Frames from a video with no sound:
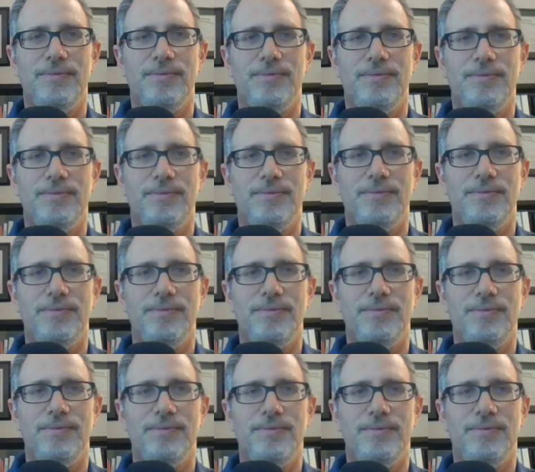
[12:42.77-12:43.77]

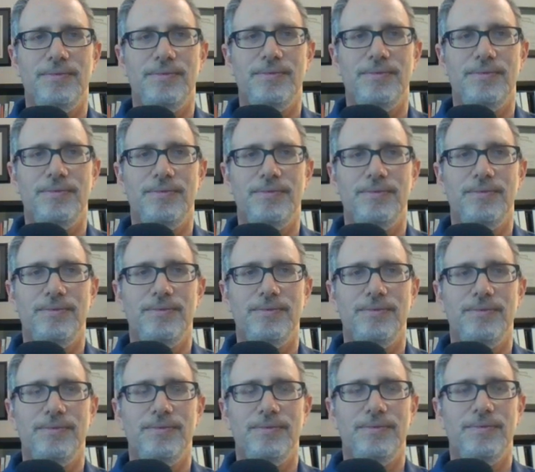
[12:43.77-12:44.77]

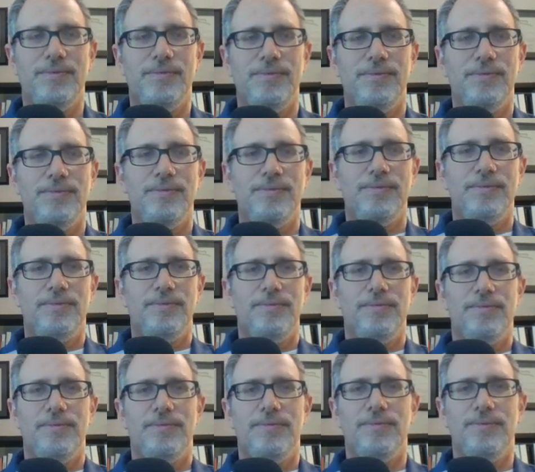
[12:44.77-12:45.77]

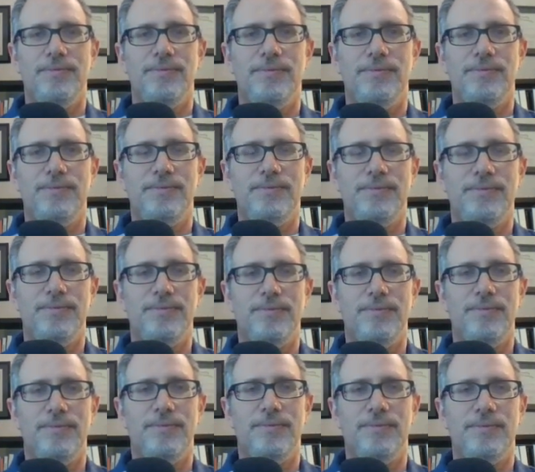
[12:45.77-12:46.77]

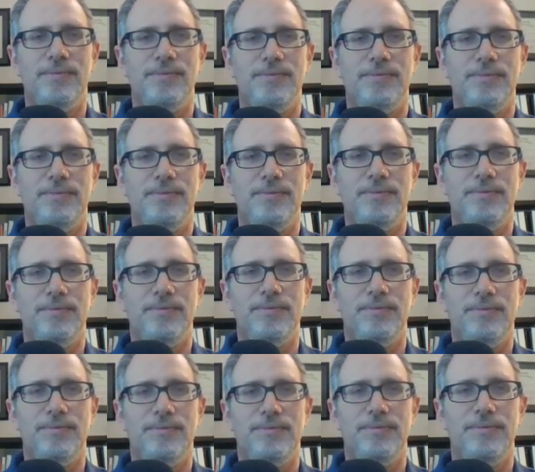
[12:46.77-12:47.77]

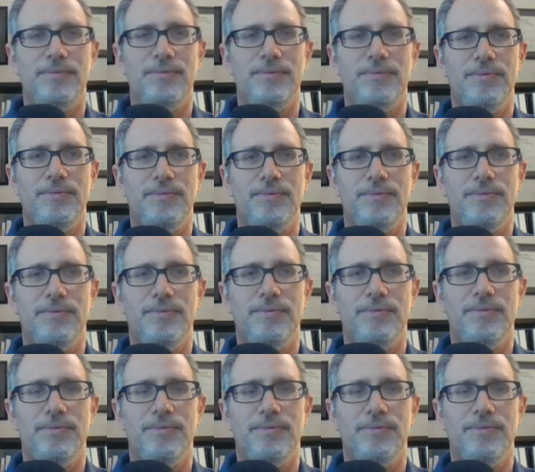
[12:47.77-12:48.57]
(silent)